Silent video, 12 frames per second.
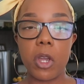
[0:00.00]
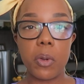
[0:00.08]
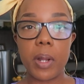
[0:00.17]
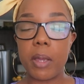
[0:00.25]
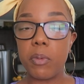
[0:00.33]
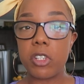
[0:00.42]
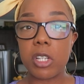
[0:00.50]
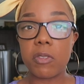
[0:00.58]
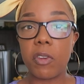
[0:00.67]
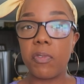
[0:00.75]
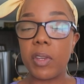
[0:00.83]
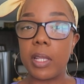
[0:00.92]
note, it was just
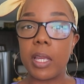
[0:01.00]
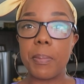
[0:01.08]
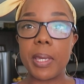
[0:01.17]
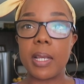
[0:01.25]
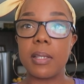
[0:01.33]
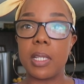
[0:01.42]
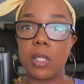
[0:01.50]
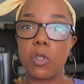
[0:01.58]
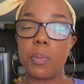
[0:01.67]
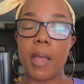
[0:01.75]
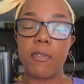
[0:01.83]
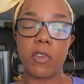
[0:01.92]
fulfilling because this
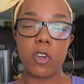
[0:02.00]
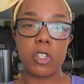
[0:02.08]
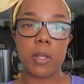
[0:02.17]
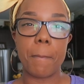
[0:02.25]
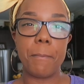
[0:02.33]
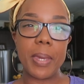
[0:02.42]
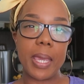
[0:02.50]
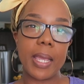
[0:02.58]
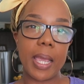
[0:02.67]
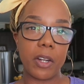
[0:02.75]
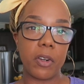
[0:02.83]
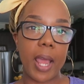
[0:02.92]
was my first
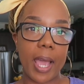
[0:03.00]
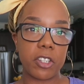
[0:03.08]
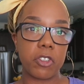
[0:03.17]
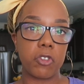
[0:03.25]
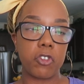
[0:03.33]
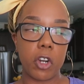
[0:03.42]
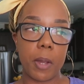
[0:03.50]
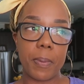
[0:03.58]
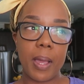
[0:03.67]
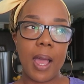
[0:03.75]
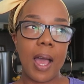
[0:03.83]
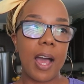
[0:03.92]
big international
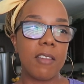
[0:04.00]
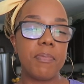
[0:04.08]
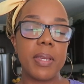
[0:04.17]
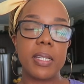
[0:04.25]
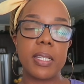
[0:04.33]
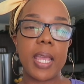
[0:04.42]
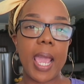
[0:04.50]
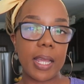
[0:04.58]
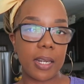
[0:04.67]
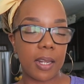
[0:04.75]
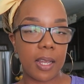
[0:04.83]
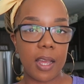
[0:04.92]
trip. I've been to
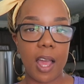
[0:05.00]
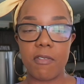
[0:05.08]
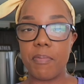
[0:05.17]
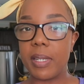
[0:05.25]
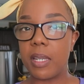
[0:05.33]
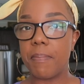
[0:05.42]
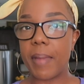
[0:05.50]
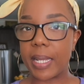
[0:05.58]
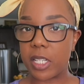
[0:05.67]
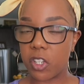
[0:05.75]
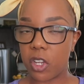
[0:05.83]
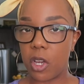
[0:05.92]
Canada, I've been to
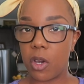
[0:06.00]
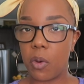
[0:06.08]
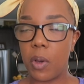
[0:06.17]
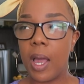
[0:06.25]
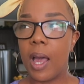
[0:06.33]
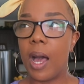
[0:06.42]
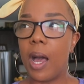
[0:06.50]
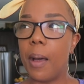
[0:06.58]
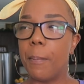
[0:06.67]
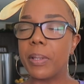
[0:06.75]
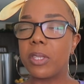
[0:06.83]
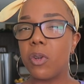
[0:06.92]
Mexico,
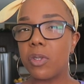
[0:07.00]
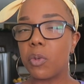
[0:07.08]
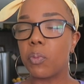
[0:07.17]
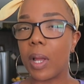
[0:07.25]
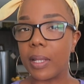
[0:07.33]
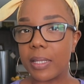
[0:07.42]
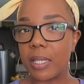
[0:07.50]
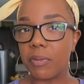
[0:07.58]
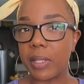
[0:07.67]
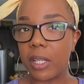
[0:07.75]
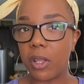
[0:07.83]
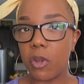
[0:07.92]
um, but those are
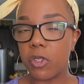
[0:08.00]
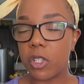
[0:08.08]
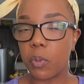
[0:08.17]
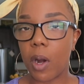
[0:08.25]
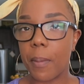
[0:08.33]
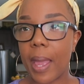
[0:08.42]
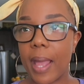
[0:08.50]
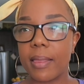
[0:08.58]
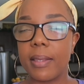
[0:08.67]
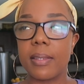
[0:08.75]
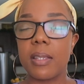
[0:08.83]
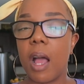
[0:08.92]
relatively close to where I'm
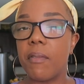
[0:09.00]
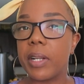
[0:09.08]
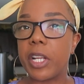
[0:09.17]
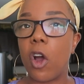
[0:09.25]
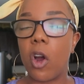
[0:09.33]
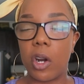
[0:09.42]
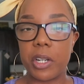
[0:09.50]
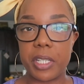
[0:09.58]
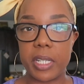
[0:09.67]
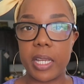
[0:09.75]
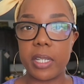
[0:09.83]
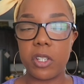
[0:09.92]
at. It's not very hard
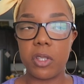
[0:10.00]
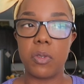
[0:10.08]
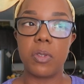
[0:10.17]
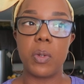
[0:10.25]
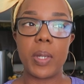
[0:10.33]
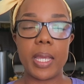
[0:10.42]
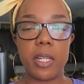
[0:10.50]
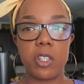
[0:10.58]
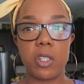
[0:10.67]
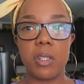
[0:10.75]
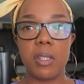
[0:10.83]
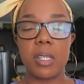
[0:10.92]
to get to those
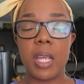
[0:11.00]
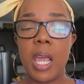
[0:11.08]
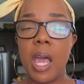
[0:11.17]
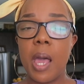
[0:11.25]
locations.